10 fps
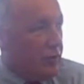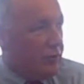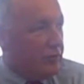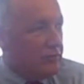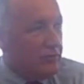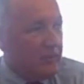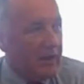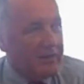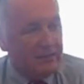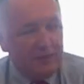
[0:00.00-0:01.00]
know, this was the
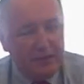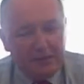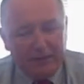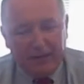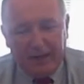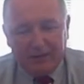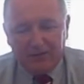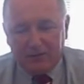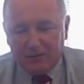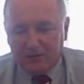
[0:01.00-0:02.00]

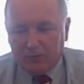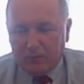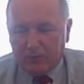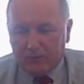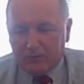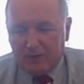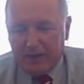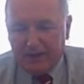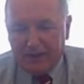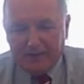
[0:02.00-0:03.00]
96 where the
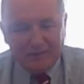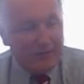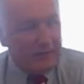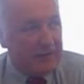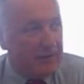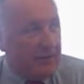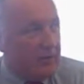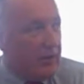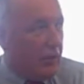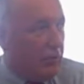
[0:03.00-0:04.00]
CIA said,
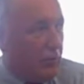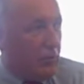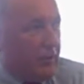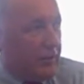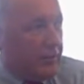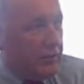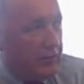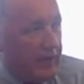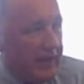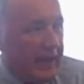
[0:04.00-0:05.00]
you
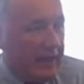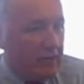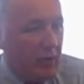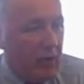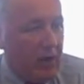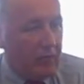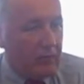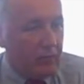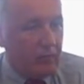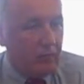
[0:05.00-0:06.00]
cannot go out
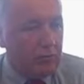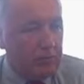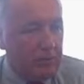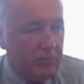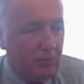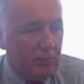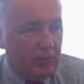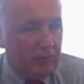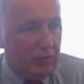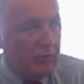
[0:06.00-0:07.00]
and recruit people who
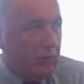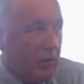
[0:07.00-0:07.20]
have human